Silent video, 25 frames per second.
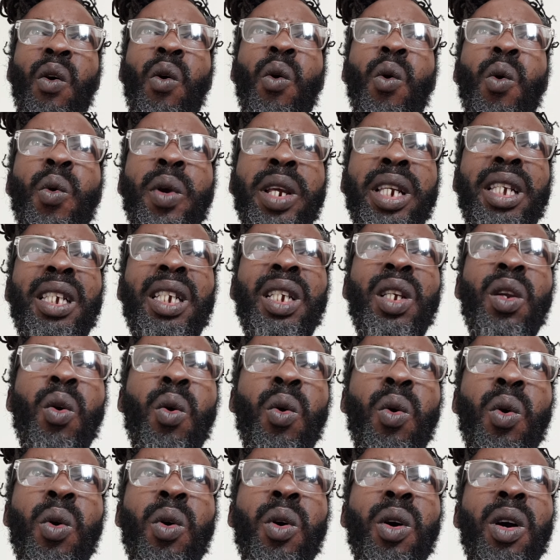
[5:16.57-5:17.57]
Who is
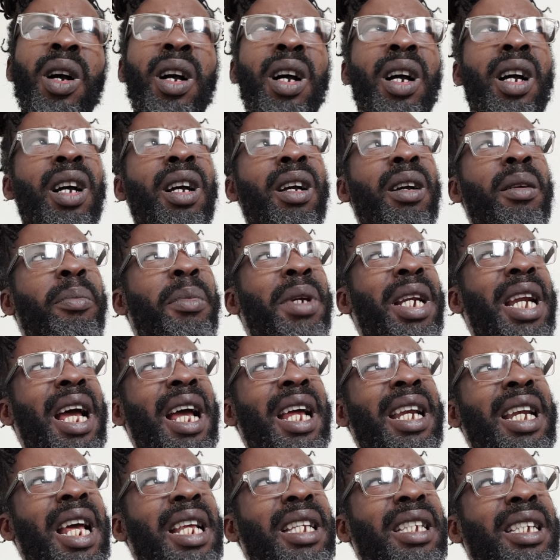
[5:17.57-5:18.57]
you? I mean,
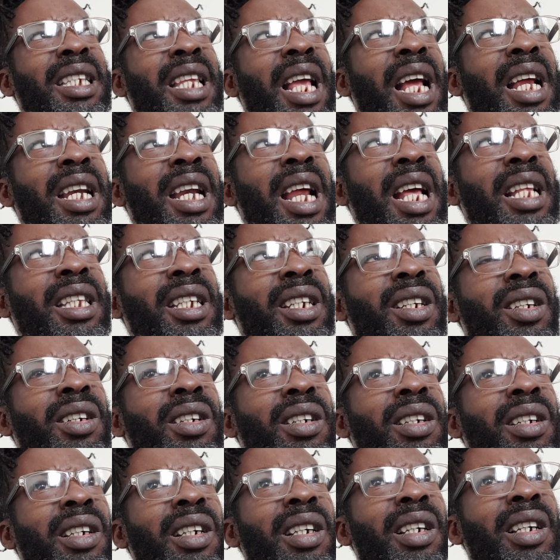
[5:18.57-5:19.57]
I understand that, you
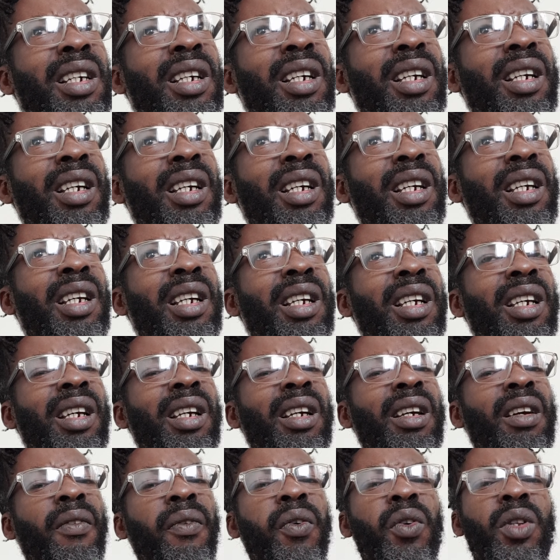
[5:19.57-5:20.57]
know.
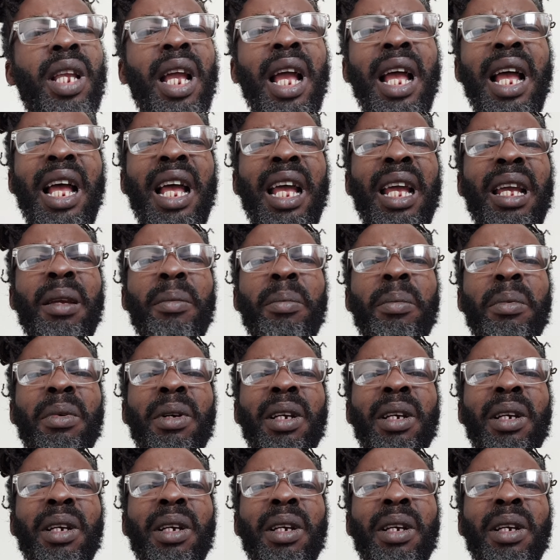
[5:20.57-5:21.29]
Foota eye.